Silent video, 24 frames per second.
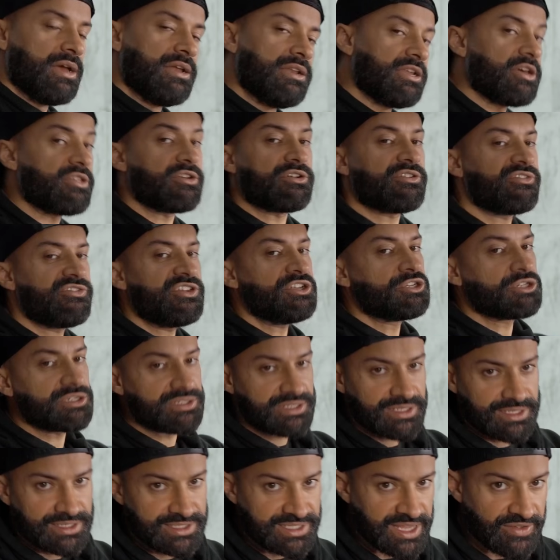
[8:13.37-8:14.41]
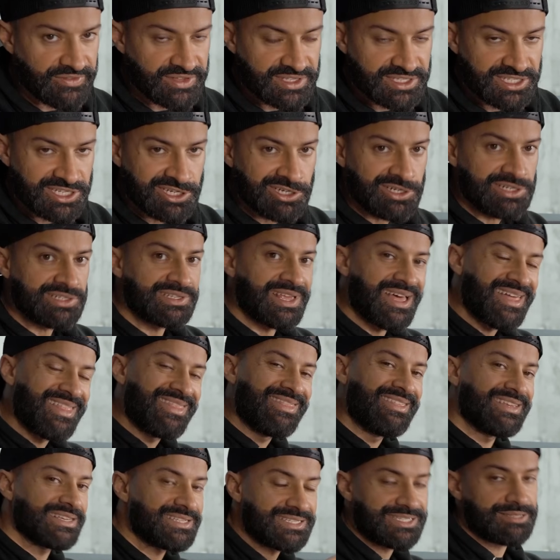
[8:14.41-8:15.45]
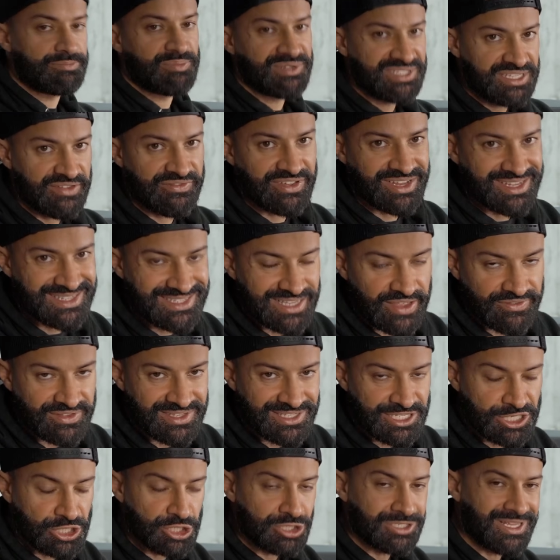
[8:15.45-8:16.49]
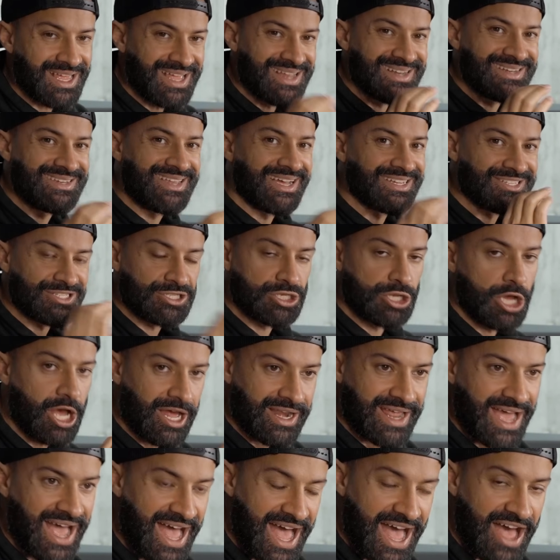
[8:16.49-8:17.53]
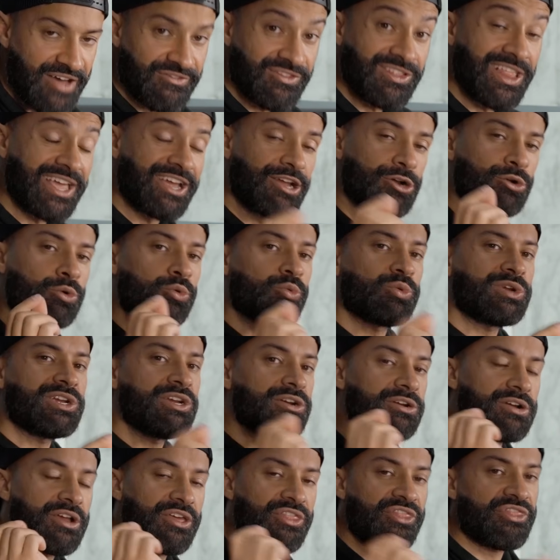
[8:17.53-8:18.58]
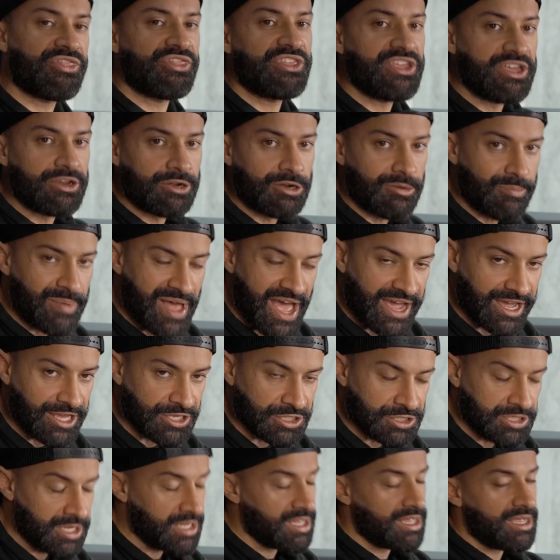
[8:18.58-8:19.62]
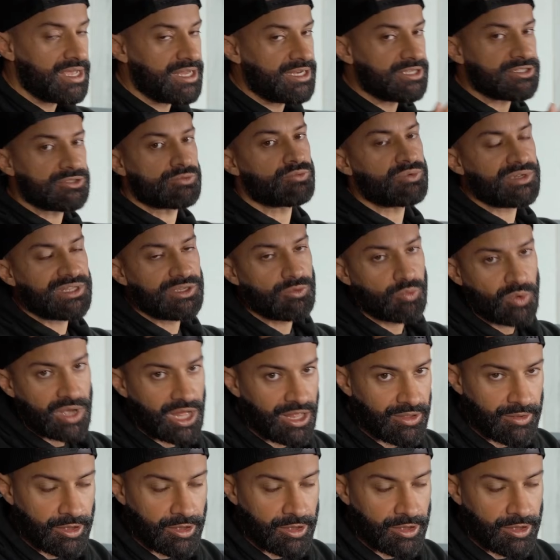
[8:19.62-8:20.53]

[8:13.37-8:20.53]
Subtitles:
Now there are features in the 7 Series this specific 7 Series does not have, like a rear theater package. It does really well